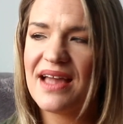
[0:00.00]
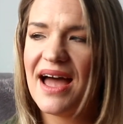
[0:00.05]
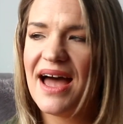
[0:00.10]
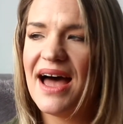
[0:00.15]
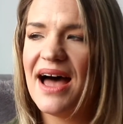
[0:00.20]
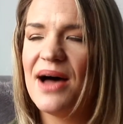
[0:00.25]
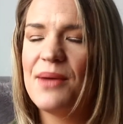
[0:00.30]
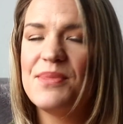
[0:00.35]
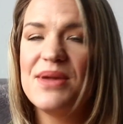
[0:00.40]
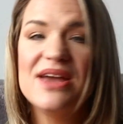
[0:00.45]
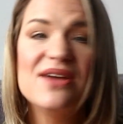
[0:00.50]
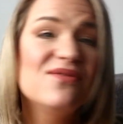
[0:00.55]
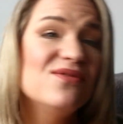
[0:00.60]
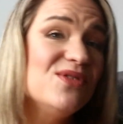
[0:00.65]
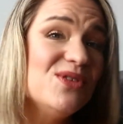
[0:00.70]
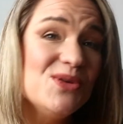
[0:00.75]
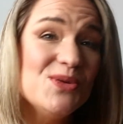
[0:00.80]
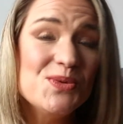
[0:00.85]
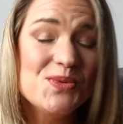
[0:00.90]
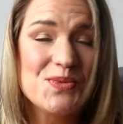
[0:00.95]

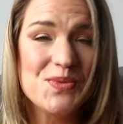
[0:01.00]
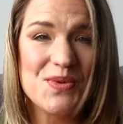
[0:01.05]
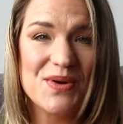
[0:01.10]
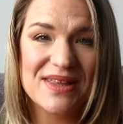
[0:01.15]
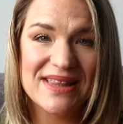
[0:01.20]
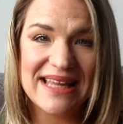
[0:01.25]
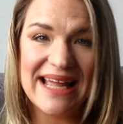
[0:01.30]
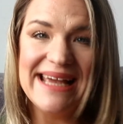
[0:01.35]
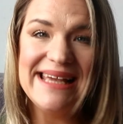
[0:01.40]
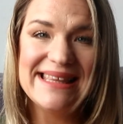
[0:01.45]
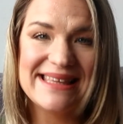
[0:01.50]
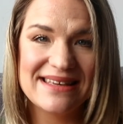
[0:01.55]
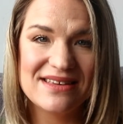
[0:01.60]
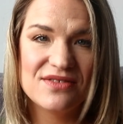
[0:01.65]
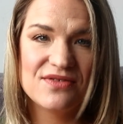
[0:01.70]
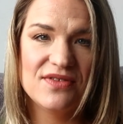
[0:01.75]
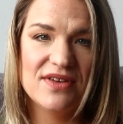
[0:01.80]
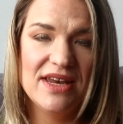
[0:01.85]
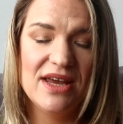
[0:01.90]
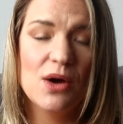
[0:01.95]
If you like
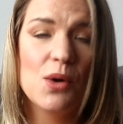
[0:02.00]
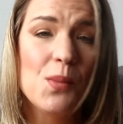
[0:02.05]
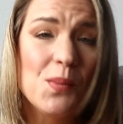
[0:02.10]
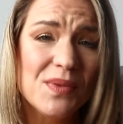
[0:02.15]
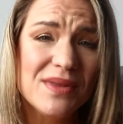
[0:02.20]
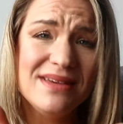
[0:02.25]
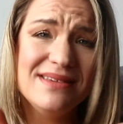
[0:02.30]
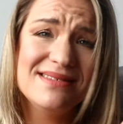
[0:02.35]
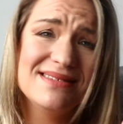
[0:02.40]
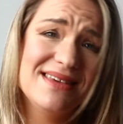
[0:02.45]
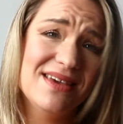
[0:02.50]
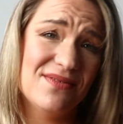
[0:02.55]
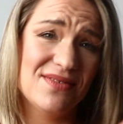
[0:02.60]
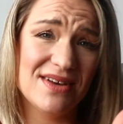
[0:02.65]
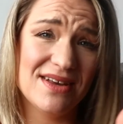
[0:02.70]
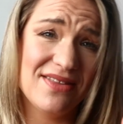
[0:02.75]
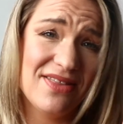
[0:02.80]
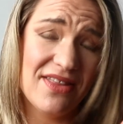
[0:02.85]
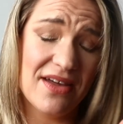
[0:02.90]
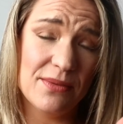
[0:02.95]
this video, please give
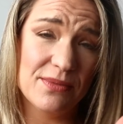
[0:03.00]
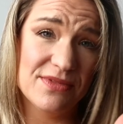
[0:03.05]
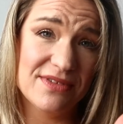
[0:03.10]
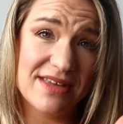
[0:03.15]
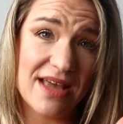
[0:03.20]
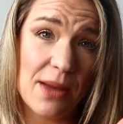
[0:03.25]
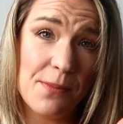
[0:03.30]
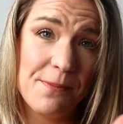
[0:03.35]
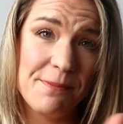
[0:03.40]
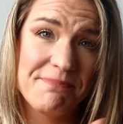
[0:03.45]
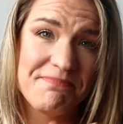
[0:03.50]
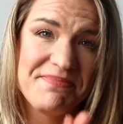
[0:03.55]
it a thumbs up.